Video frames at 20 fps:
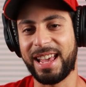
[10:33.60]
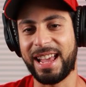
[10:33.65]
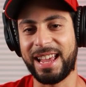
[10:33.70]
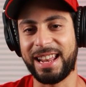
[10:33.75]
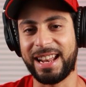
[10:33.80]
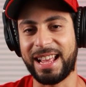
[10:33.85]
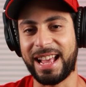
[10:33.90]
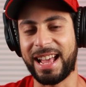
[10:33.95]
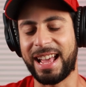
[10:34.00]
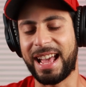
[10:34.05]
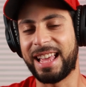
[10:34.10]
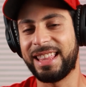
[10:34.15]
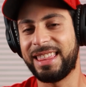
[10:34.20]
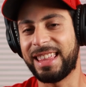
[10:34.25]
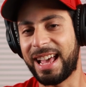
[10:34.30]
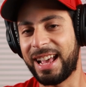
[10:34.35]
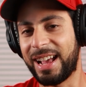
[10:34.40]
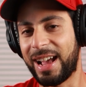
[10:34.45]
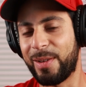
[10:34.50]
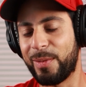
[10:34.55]
lot. And
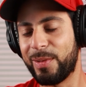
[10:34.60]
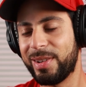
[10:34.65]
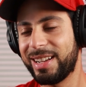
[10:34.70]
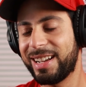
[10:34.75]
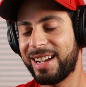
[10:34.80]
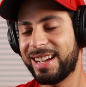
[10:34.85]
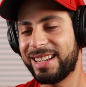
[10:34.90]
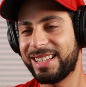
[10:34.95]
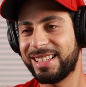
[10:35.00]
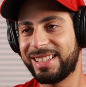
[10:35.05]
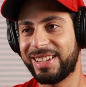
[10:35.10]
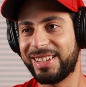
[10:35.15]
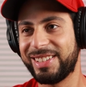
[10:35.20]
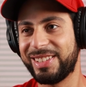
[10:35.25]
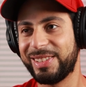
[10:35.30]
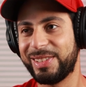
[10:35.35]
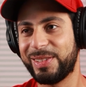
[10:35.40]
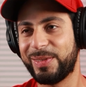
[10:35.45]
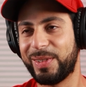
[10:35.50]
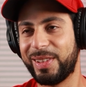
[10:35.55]
I want to kind of
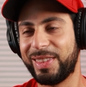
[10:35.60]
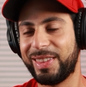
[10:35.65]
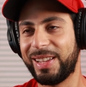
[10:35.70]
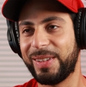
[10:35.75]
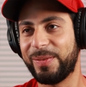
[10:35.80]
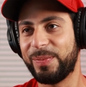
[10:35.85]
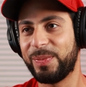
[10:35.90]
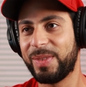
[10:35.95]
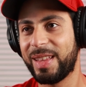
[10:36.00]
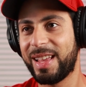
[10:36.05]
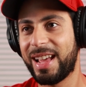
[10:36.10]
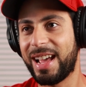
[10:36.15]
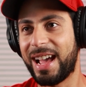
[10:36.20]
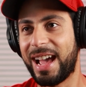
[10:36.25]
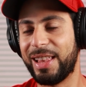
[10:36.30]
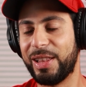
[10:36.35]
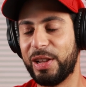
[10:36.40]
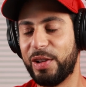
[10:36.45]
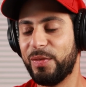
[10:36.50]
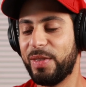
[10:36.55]
touch into one thing.
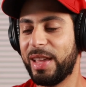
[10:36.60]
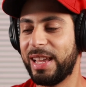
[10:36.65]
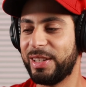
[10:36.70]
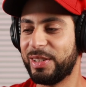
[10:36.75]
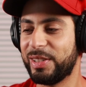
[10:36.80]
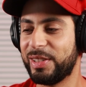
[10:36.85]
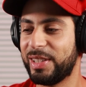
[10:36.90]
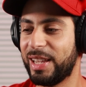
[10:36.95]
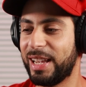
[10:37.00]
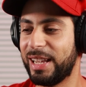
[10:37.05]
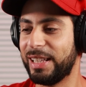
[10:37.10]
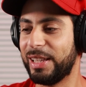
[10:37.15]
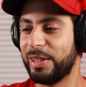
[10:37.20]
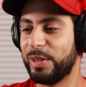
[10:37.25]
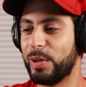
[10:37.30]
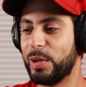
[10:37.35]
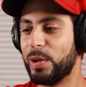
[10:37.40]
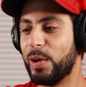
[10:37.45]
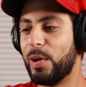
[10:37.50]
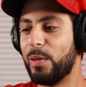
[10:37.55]
I love that you're saying like
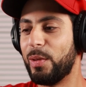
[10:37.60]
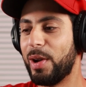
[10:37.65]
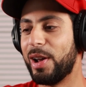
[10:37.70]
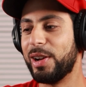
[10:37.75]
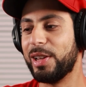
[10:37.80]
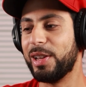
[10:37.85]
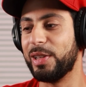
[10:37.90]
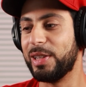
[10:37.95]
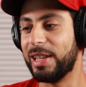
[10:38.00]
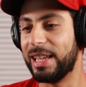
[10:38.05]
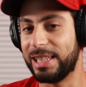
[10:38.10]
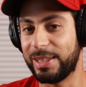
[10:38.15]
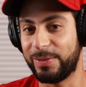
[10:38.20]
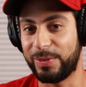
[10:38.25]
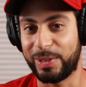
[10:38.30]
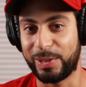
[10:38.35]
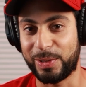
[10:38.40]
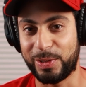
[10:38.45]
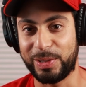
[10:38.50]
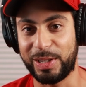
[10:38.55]
you go around and you get
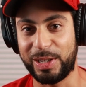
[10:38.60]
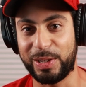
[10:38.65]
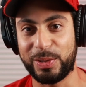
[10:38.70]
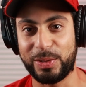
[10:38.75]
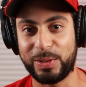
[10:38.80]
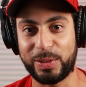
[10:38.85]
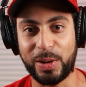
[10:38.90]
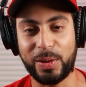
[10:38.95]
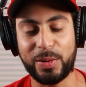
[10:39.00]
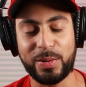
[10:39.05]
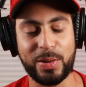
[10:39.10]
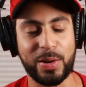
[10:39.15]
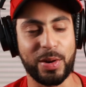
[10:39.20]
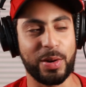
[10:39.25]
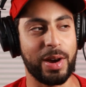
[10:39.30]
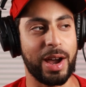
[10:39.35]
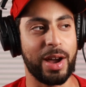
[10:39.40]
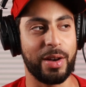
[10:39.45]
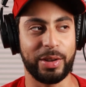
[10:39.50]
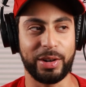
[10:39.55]
different clues that you don't
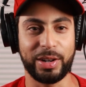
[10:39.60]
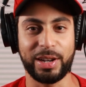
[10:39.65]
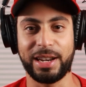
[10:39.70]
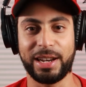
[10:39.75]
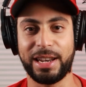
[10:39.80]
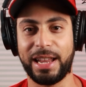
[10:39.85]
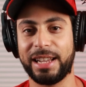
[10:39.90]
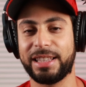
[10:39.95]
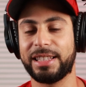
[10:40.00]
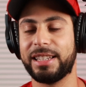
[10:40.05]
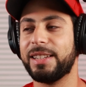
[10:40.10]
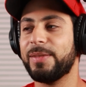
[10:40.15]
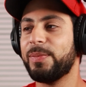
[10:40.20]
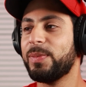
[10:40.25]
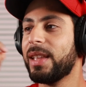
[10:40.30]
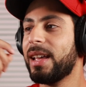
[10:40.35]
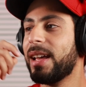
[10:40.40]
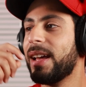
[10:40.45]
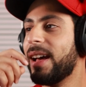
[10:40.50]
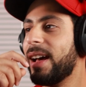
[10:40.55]
know how they're connected.
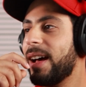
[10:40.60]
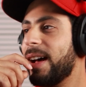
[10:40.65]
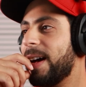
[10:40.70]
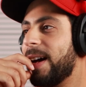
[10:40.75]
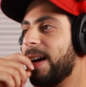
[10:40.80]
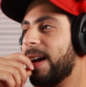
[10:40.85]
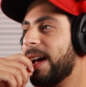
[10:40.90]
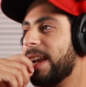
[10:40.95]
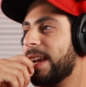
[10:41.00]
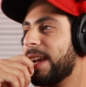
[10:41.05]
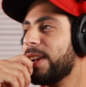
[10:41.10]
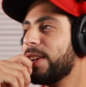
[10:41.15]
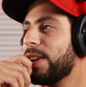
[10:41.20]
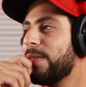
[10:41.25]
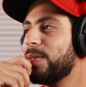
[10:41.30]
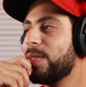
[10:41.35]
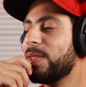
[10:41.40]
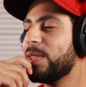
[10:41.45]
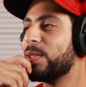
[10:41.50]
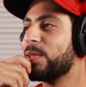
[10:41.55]
And I'd
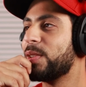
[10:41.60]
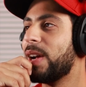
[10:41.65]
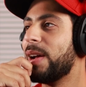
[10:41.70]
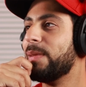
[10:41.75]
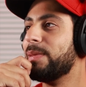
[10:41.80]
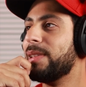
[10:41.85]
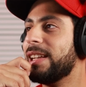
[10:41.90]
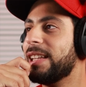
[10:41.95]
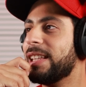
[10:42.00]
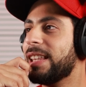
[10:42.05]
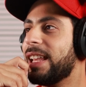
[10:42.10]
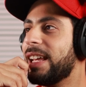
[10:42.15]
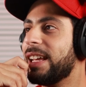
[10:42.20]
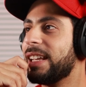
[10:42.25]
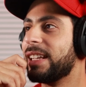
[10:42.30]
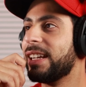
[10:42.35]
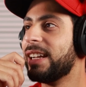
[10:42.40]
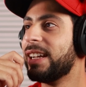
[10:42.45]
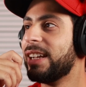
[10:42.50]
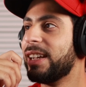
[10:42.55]
love to describe that in
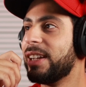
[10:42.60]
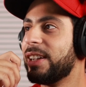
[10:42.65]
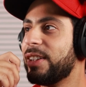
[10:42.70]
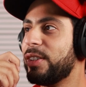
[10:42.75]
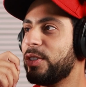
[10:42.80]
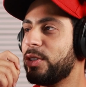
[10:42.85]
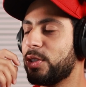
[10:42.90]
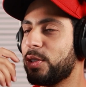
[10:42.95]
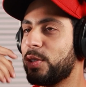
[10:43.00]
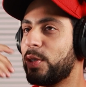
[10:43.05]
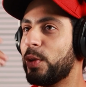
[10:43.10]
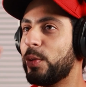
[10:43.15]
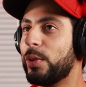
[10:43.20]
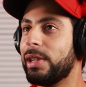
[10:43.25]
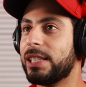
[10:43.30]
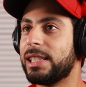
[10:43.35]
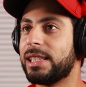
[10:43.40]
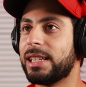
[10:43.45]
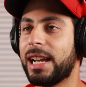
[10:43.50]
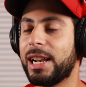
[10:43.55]
like you're just
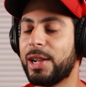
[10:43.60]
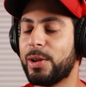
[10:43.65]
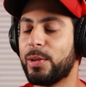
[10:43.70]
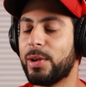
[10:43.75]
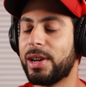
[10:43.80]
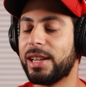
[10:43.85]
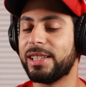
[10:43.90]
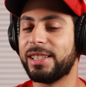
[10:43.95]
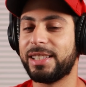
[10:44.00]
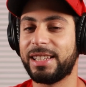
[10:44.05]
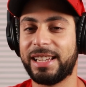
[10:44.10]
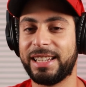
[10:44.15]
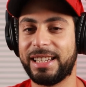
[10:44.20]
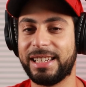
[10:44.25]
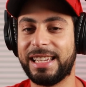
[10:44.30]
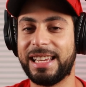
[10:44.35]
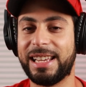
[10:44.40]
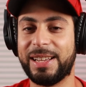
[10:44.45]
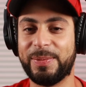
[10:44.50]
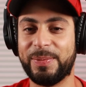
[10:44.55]
doing side quests in a
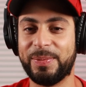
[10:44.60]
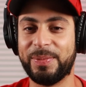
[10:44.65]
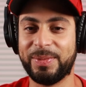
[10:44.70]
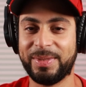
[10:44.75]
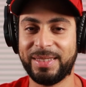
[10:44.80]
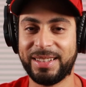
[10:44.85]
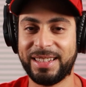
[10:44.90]
game,